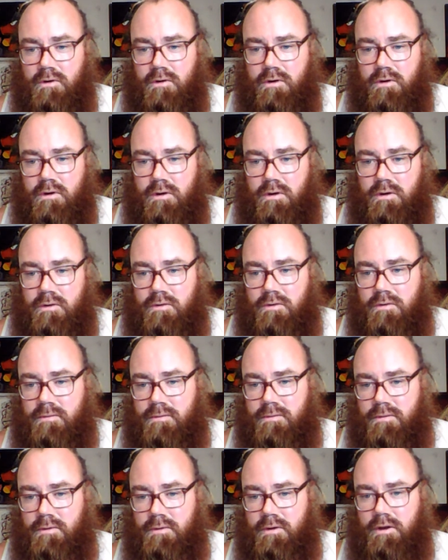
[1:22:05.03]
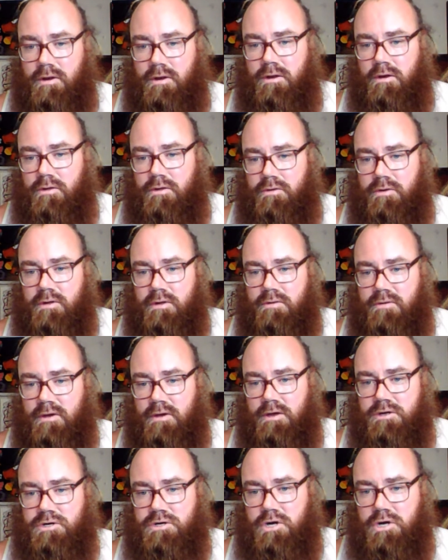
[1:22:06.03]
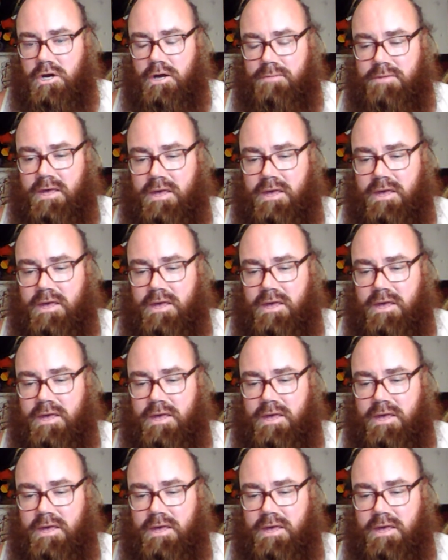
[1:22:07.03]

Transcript: inside job, Cave Squeaker, hello.